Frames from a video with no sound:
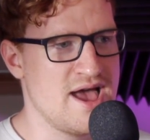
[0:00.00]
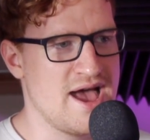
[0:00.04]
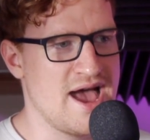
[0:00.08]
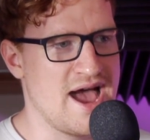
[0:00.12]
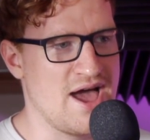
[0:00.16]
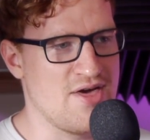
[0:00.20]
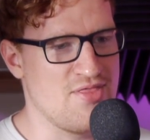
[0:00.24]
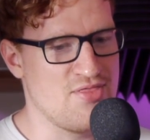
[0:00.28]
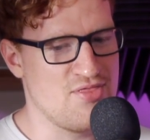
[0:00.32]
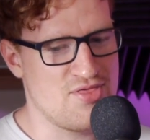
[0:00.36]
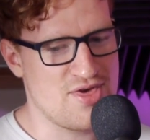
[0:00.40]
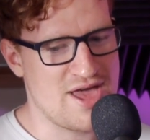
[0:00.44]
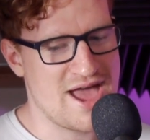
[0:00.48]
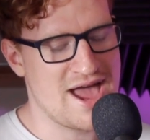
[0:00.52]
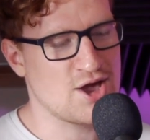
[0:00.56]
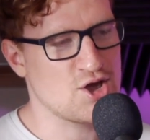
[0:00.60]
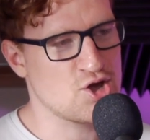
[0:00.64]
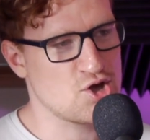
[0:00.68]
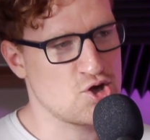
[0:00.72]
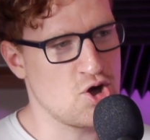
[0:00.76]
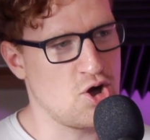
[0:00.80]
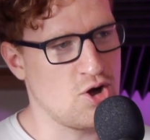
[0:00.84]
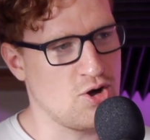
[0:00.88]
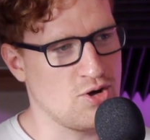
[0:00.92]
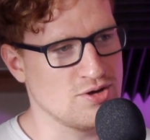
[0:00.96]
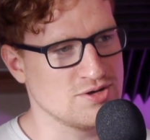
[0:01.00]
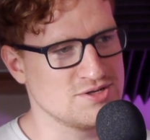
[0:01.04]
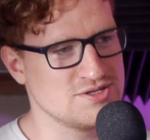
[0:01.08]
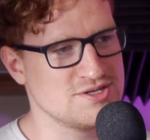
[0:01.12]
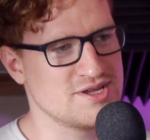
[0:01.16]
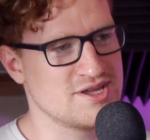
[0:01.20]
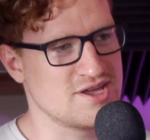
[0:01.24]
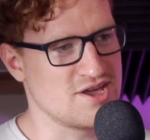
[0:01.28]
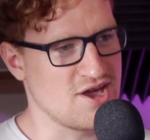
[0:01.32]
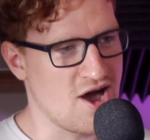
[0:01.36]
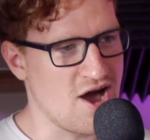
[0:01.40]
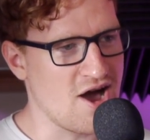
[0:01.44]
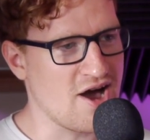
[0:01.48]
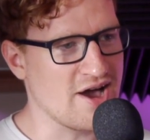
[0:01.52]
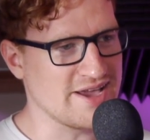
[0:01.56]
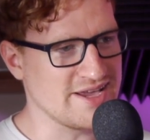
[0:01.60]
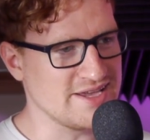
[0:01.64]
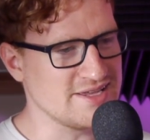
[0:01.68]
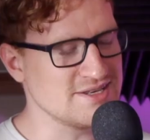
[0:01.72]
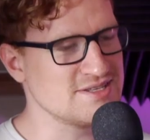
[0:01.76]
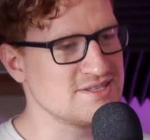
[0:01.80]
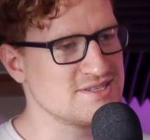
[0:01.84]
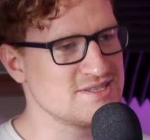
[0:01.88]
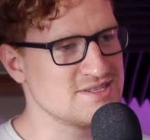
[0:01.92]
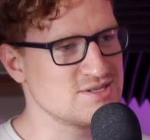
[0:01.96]
And that God
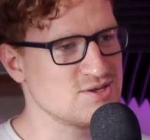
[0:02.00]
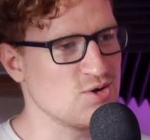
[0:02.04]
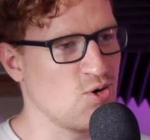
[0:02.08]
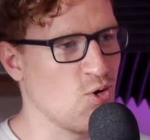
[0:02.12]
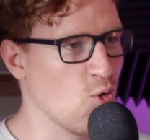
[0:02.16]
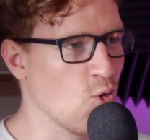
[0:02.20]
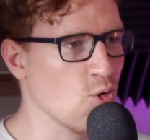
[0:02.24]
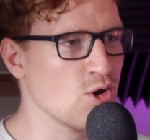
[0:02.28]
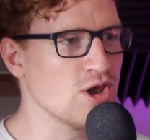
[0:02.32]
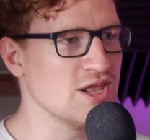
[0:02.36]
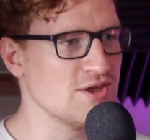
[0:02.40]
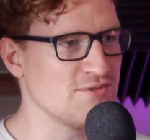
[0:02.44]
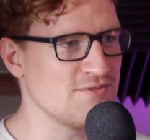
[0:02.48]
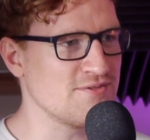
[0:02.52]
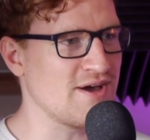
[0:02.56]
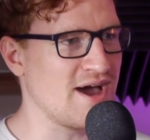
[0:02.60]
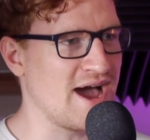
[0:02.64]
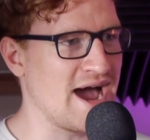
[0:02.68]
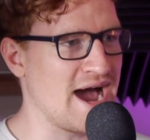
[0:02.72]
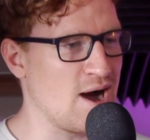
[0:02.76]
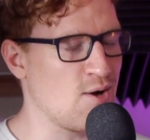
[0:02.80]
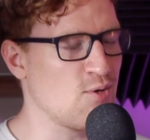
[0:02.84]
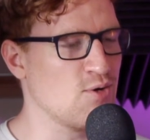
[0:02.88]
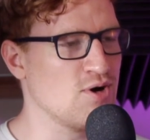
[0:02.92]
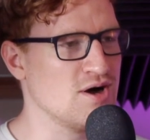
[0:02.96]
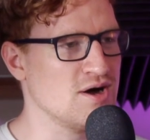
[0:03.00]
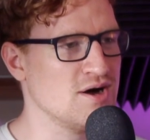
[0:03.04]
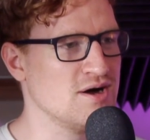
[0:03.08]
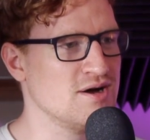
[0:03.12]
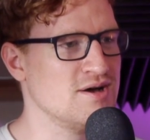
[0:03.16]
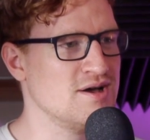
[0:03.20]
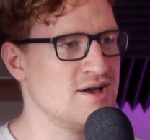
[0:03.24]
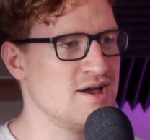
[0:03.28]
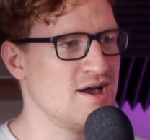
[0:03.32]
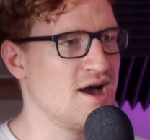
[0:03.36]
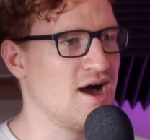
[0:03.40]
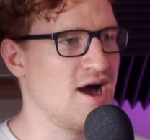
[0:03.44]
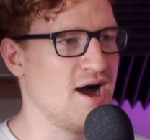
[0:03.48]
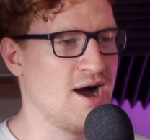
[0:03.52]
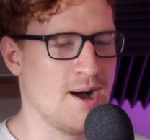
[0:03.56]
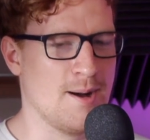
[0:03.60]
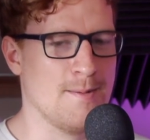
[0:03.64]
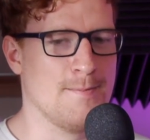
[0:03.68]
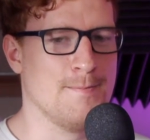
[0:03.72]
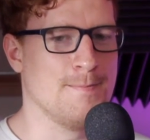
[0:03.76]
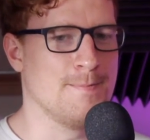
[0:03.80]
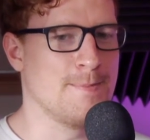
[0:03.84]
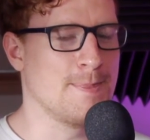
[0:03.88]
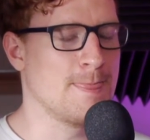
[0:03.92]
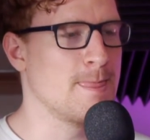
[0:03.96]
guides all of our
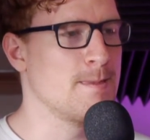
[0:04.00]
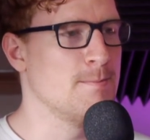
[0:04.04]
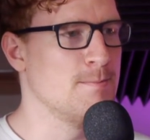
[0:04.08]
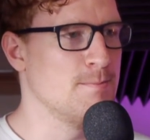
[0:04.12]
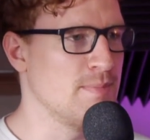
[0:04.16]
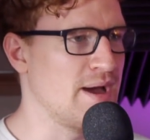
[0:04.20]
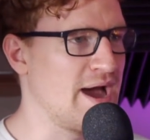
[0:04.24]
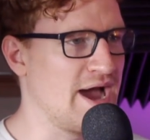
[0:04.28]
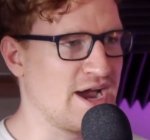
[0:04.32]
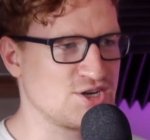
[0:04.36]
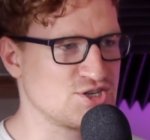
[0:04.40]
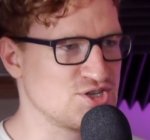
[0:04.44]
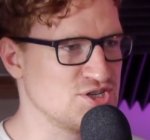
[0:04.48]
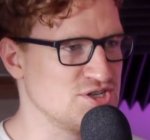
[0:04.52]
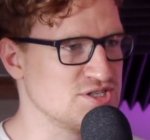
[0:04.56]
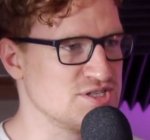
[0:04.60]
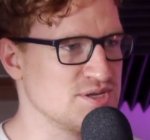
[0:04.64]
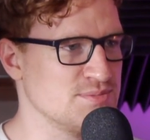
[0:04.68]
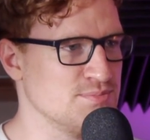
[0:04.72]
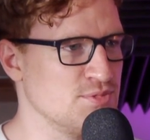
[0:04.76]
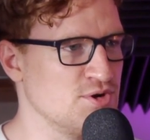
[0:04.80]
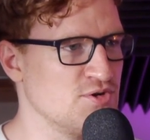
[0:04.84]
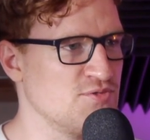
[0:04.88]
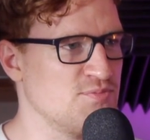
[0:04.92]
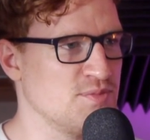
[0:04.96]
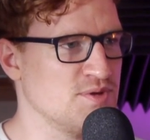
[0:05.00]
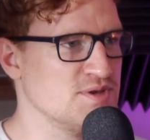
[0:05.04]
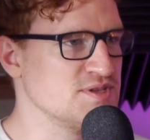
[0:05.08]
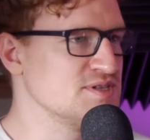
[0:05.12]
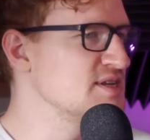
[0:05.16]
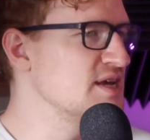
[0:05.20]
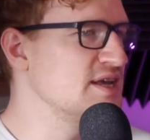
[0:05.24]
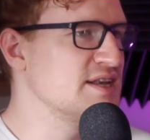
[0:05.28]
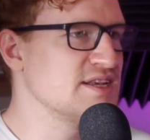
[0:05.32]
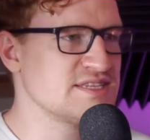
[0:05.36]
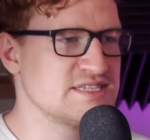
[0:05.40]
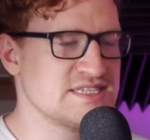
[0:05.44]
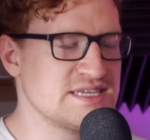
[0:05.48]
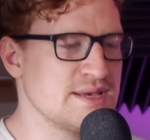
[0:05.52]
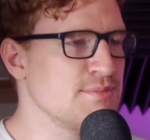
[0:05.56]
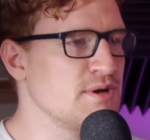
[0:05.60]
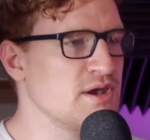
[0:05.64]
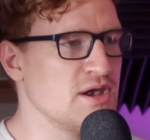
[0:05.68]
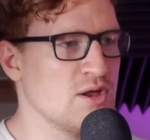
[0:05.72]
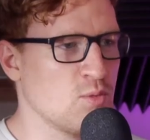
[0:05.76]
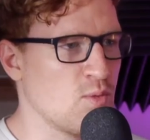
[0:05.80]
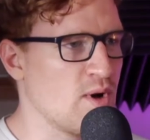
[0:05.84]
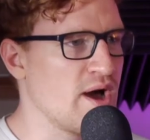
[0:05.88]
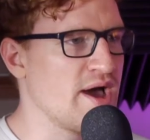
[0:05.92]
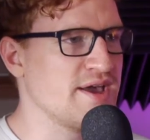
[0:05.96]
um, actions and movements in a
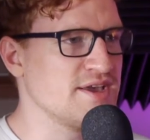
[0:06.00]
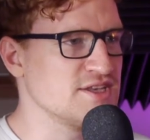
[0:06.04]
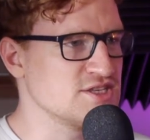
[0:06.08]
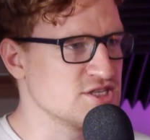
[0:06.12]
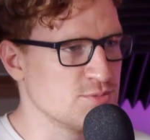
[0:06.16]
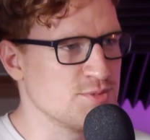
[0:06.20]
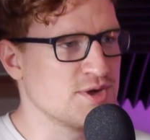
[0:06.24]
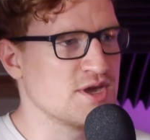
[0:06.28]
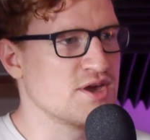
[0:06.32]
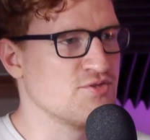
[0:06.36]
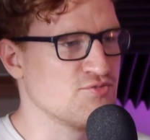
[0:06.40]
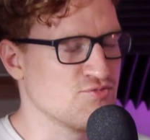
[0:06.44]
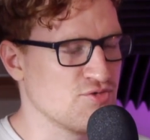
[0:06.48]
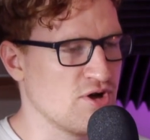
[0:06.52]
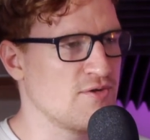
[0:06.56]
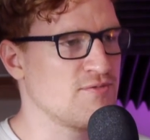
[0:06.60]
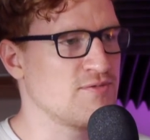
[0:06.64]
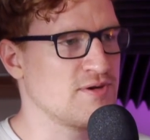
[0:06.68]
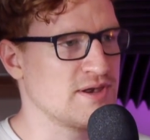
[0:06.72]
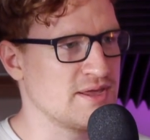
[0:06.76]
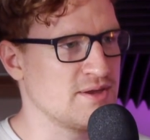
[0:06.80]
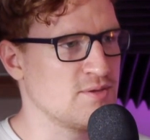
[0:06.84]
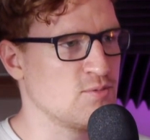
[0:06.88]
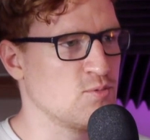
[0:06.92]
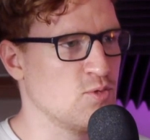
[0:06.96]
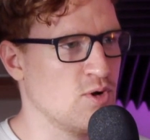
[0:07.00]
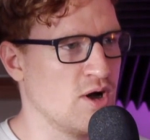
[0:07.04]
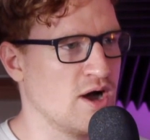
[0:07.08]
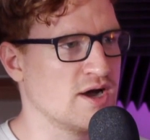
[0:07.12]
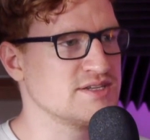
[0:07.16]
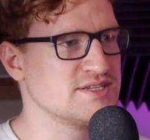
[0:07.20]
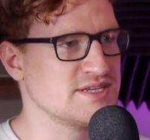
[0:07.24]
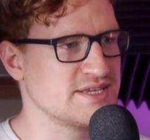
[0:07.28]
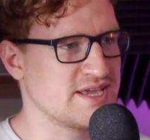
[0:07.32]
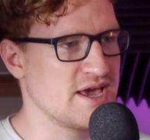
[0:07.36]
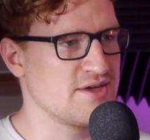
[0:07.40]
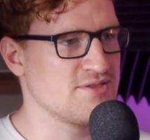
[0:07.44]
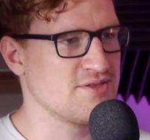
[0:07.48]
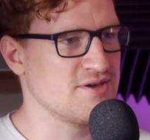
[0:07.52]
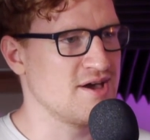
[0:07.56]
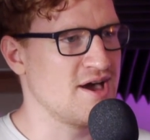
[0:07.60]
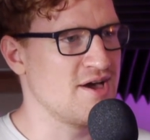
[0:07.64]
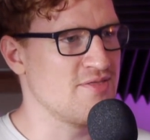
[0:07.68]
similar way, so we can roughly work together.